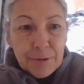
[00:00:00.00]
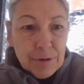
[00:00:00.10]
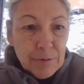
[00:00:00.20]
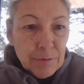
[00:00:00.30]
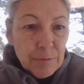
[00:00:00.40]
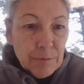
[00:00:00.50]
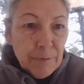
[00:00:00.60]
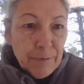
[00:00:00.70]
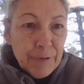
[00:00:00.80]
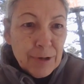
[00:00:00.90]
to
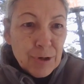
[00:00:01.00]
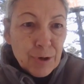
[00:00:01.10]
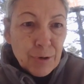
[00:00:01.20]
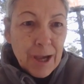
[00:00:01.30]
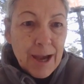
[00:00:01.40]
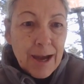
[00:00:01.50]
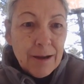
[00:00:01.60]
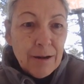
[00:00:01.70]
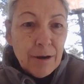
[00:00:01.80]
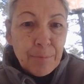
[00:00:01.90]
feed your cat
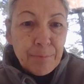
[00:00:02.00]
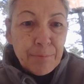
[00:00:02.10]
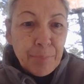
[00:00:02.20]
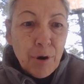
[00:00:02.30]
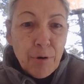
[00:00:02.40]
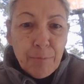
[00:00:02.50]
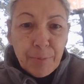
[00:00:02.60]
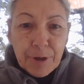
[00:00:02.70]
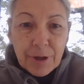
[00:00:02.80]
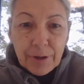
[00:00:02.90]

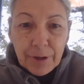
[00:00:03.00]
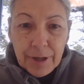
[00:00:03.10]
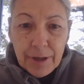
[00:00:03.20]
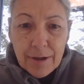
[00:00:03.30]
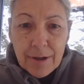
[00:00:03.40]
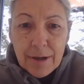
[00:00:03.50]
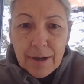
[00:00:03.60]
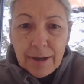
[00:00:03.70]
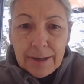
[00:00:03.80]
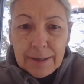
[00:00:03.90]
appropriately,
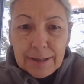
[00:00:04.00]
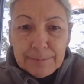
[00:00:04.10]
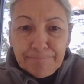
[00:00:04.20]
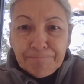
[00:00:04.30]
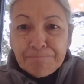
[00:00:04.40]
um,